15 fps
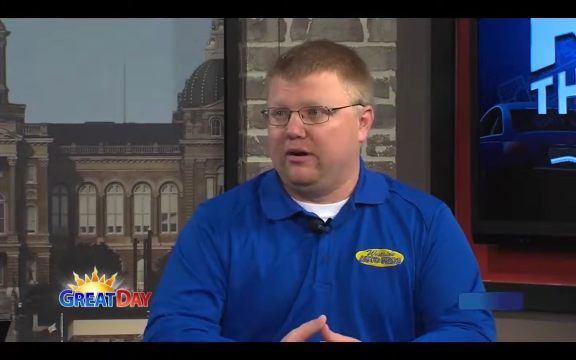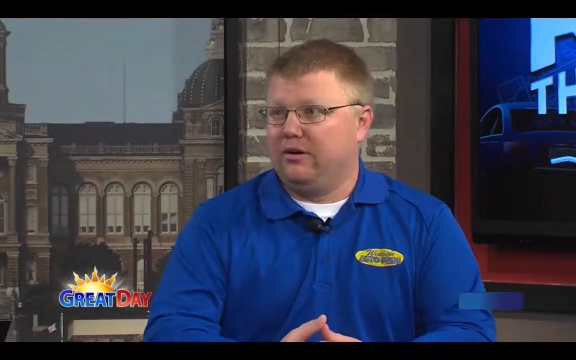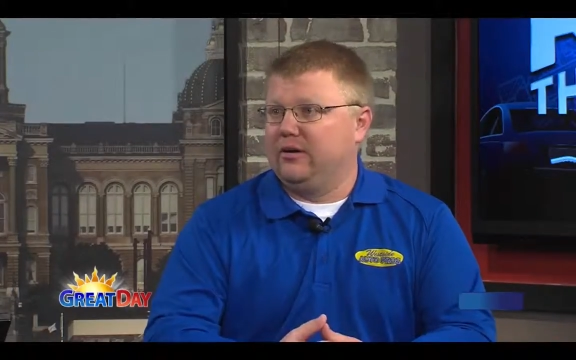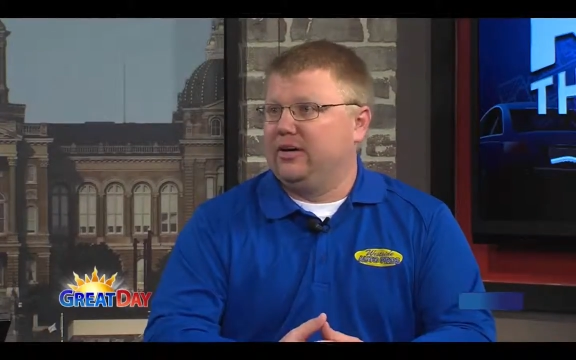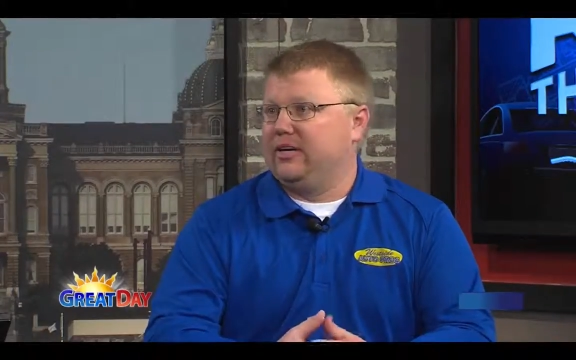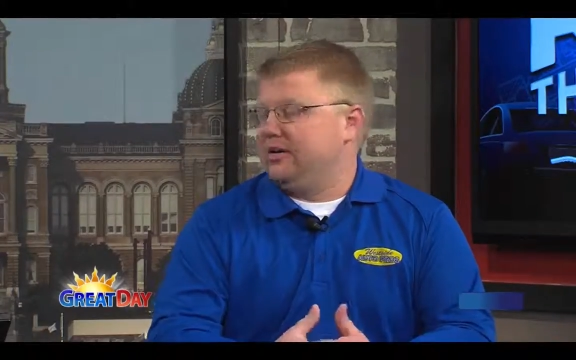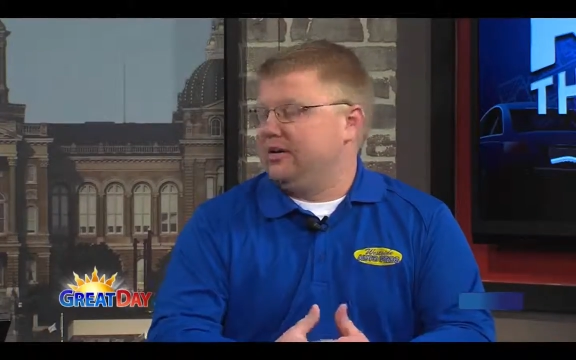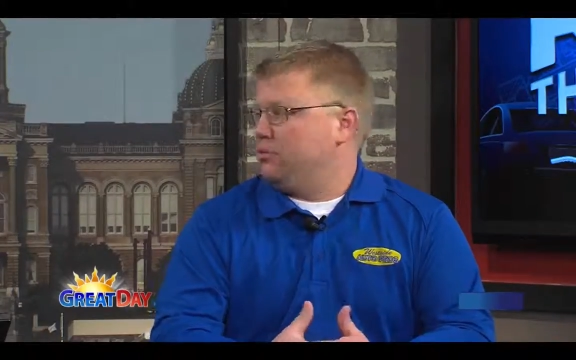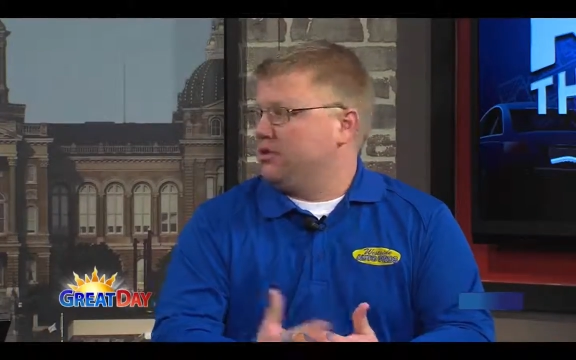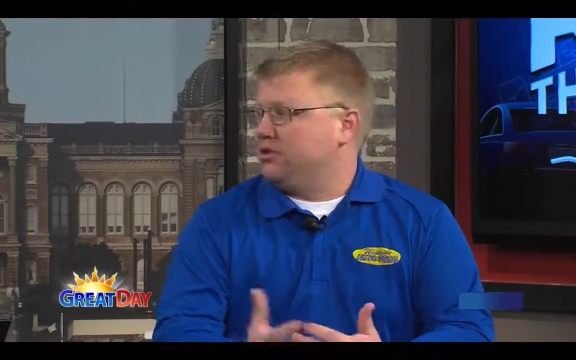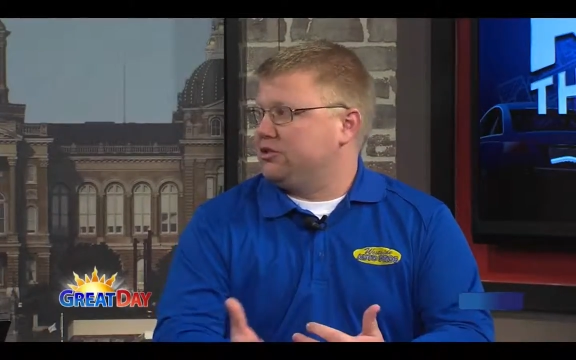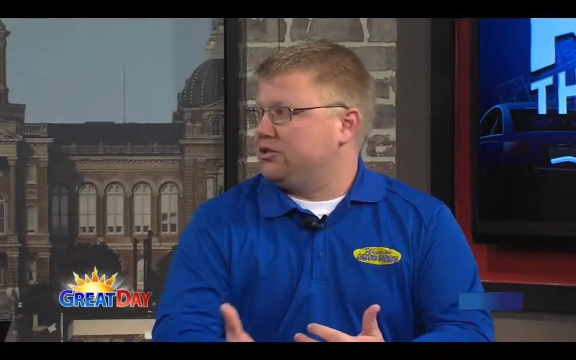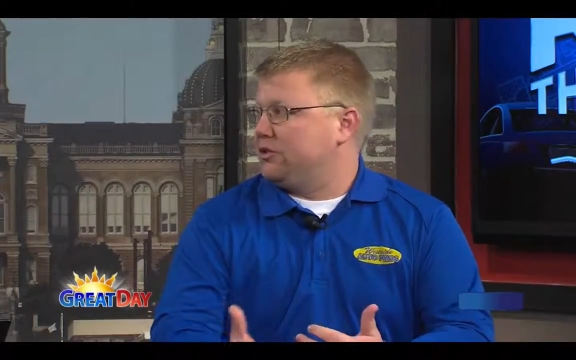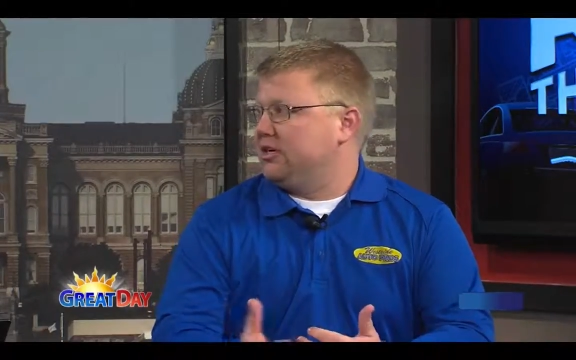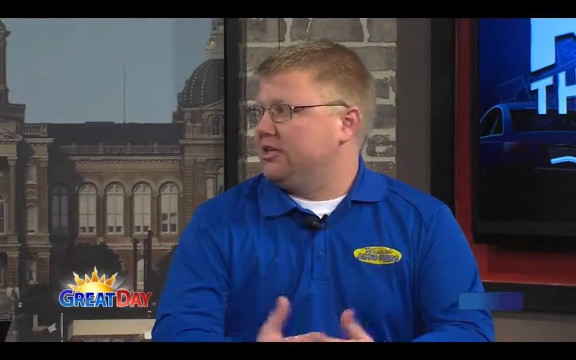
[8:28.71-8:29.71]
or ending up with
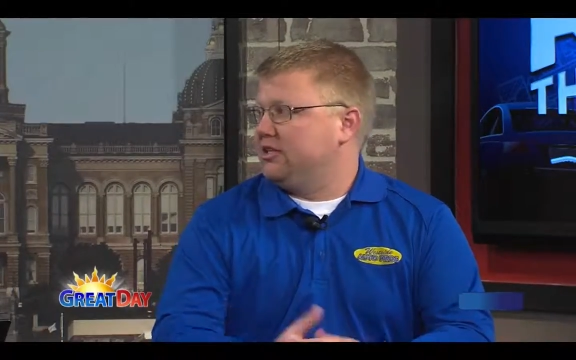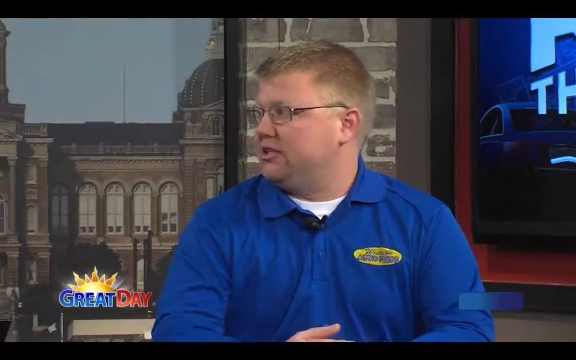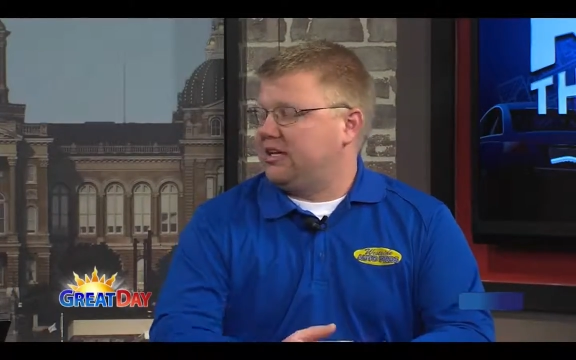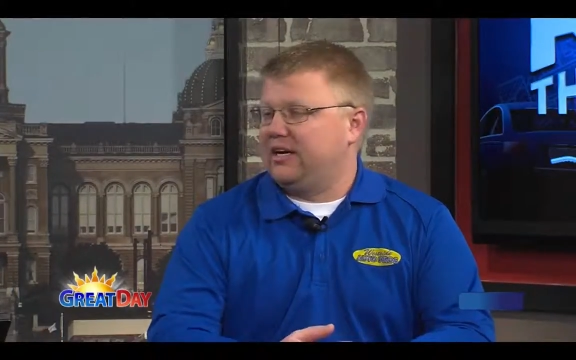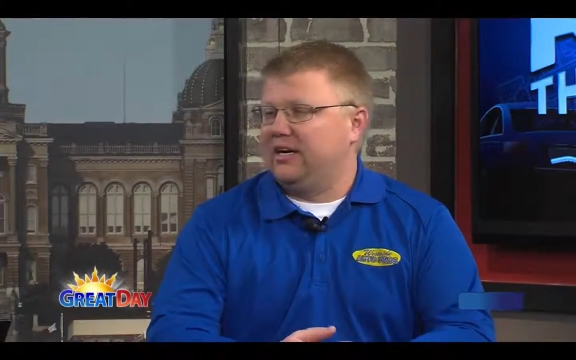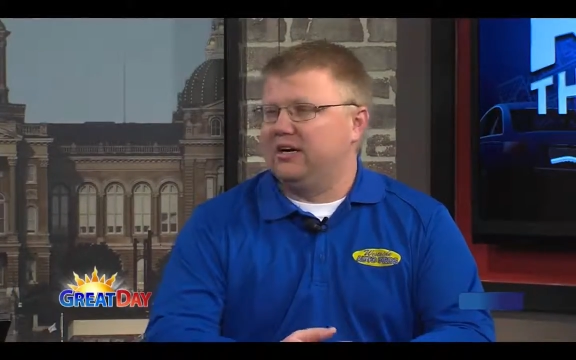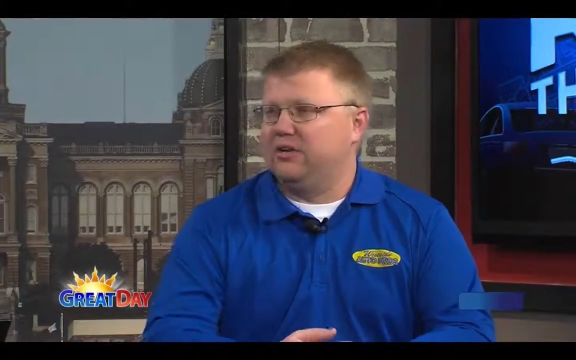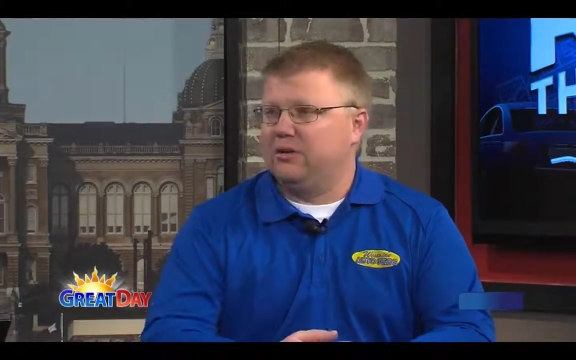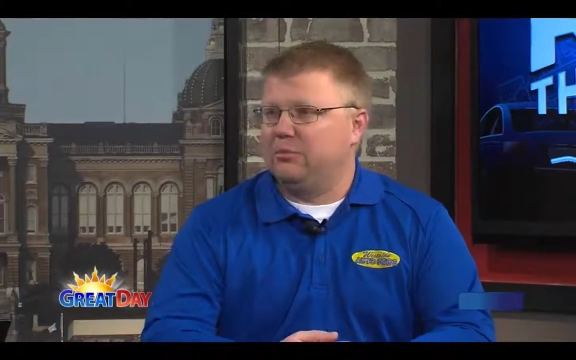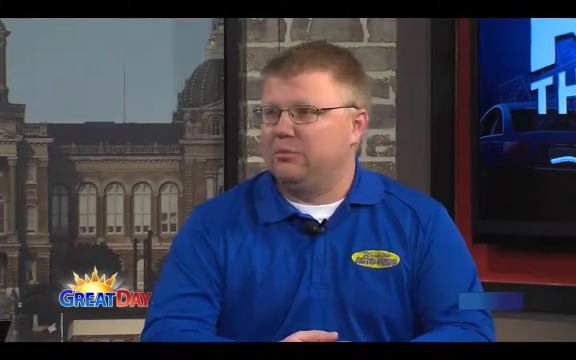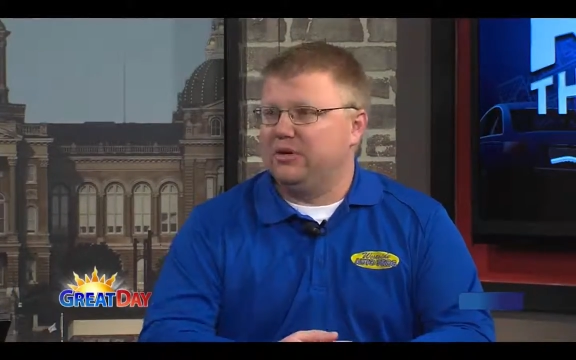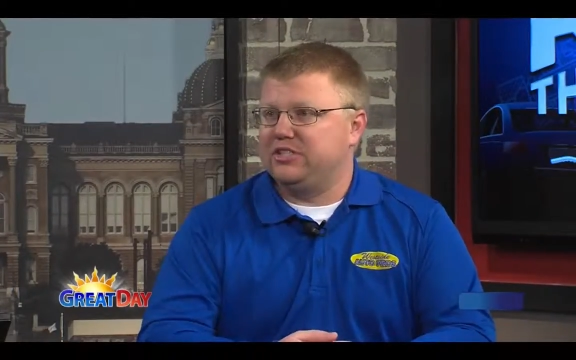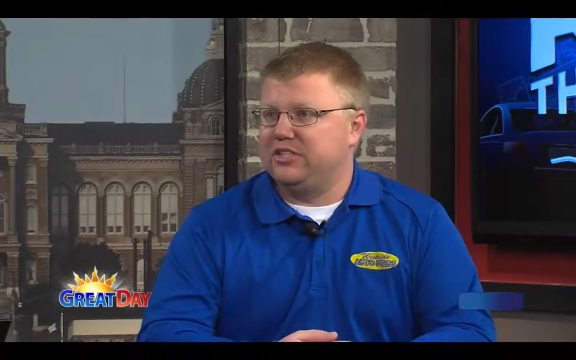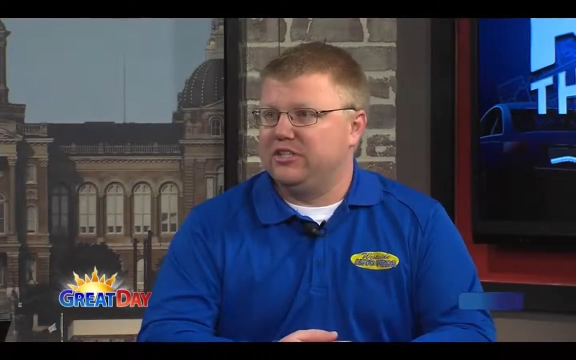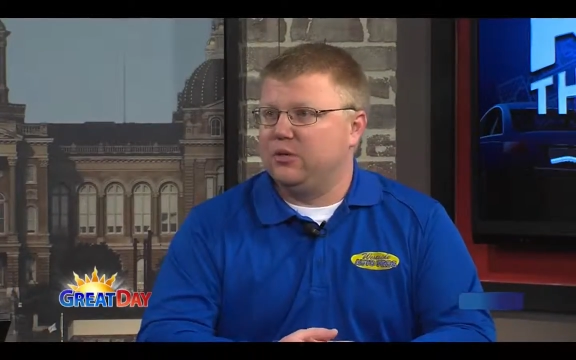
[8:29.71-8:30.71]
a shredded tire that
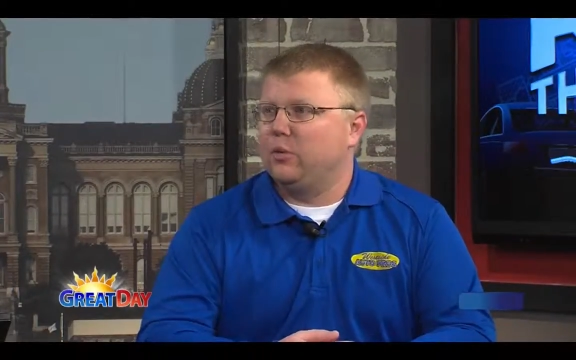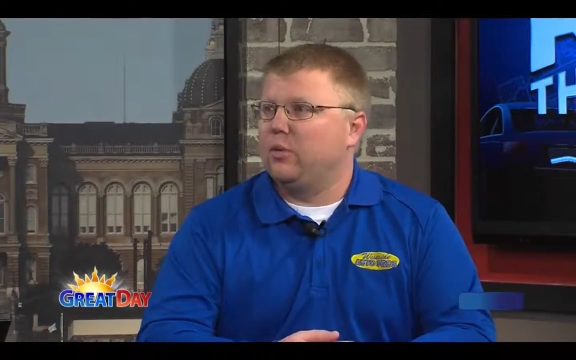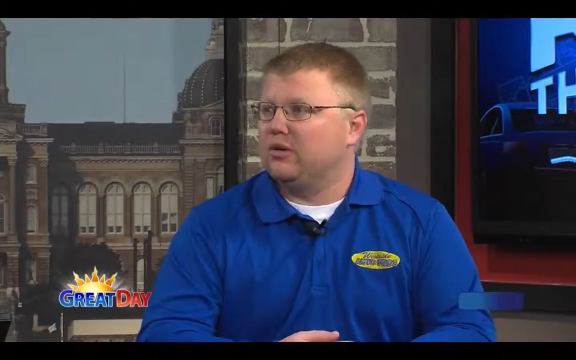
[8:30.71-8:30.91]
puts you in a